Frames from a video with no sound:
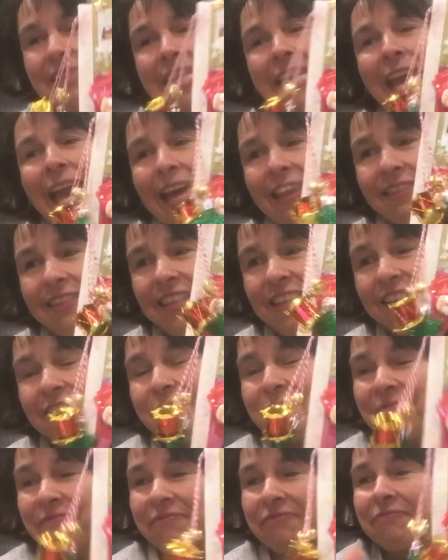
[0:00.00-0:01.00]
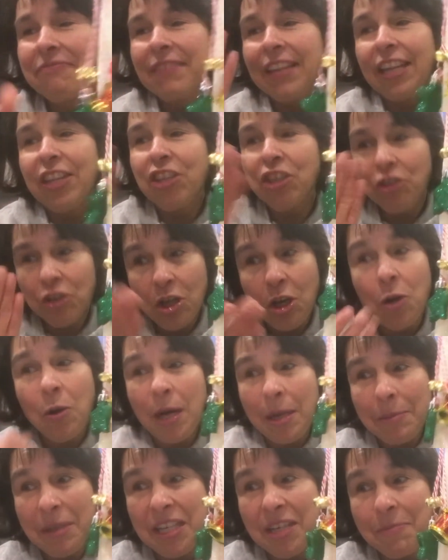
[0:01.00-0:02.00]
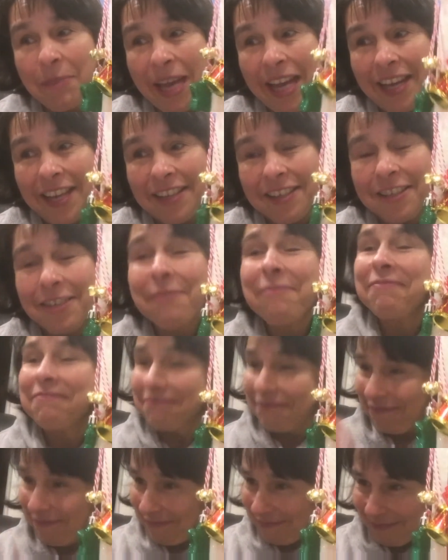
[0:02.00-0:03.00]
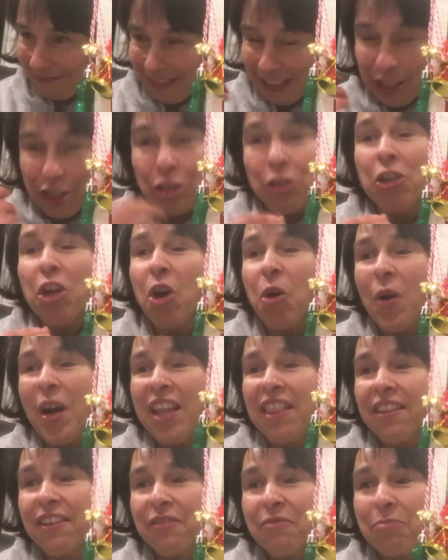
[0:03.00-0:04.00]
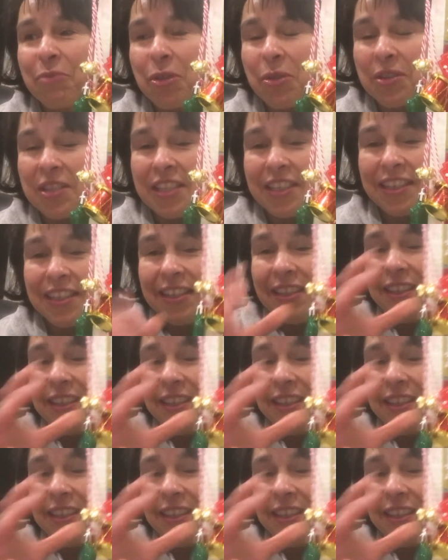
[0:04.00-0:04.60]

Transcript: Kathy, you know I'm in a band. You know I love music.